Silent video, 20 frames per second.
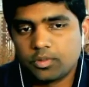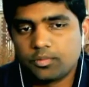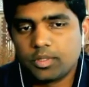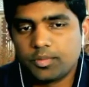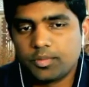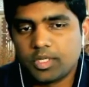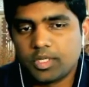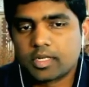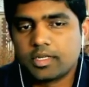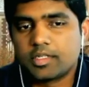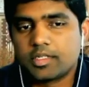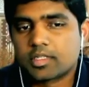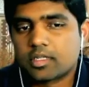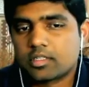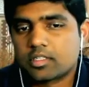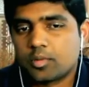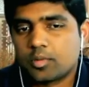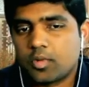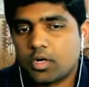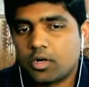discussed
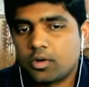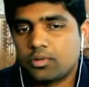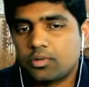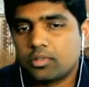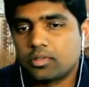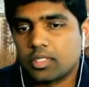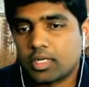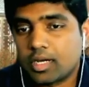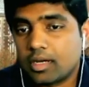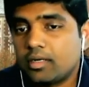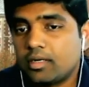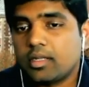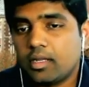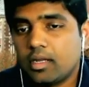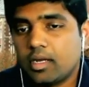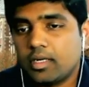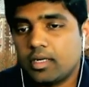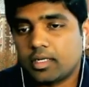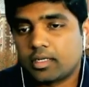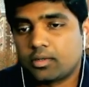about the current AI
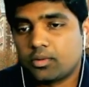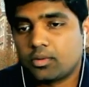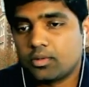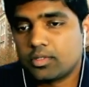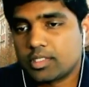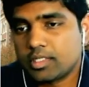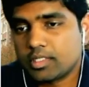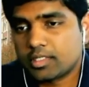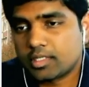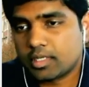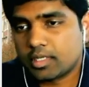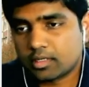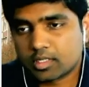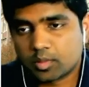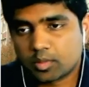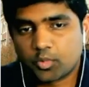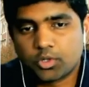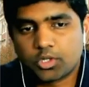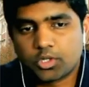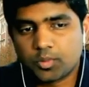technologies that are
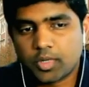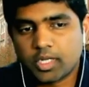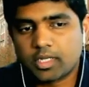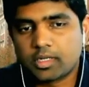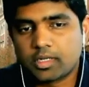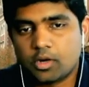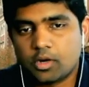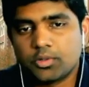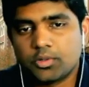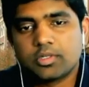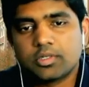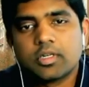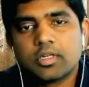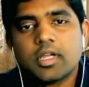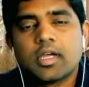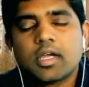supported by Clowder.